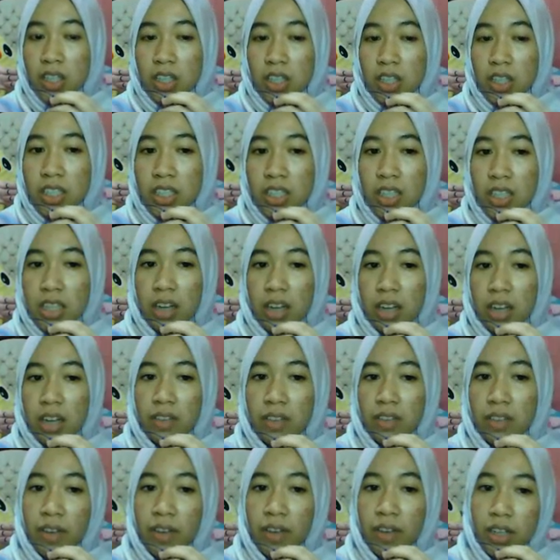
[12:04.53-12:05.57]
design
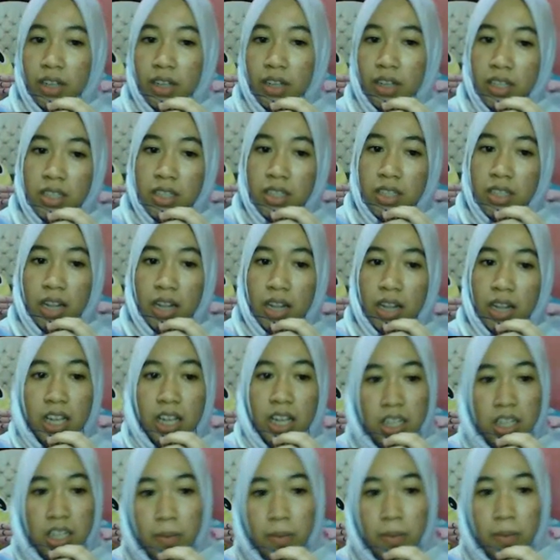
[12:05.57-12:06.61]
defining the
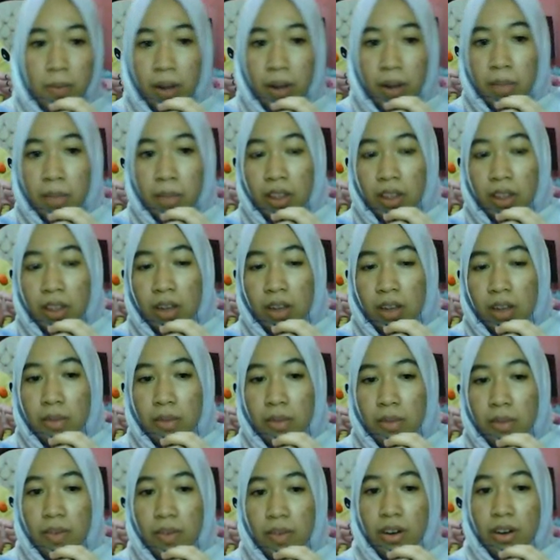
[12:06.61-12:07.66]
selection parameter
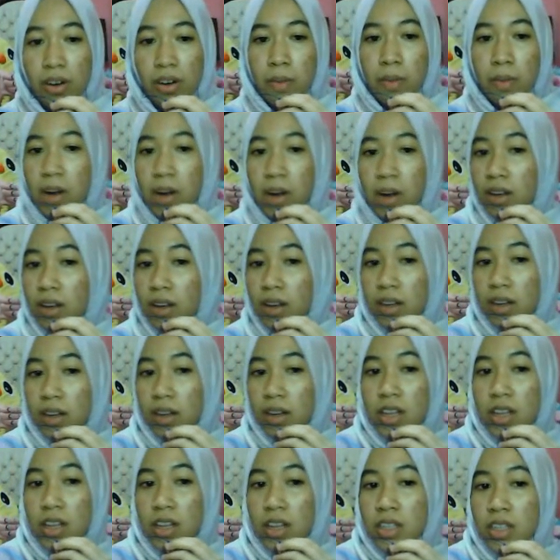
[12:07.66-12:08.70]
before the market
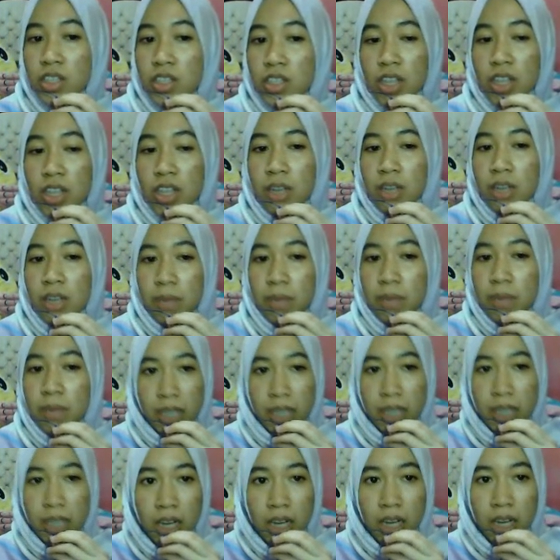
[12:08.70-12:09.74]
research study begin